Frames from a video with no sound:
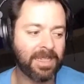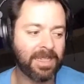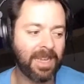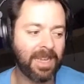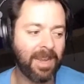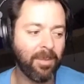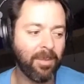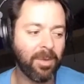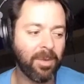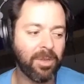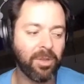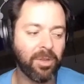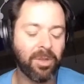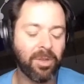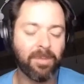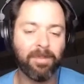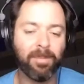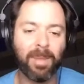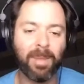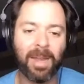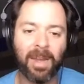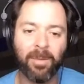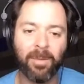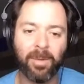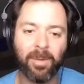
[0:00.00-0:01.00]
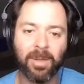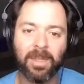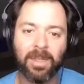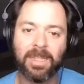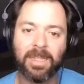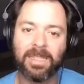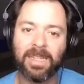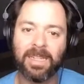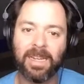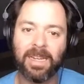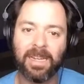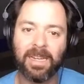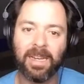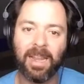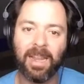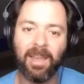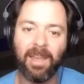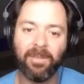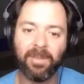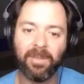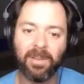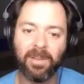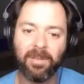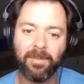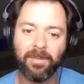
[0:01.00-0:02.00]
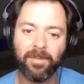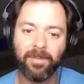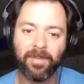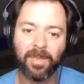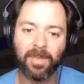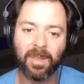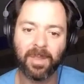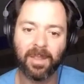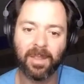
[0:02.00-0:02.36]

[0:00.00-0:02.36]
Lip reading: There was a time when you could buy real estate in heaven.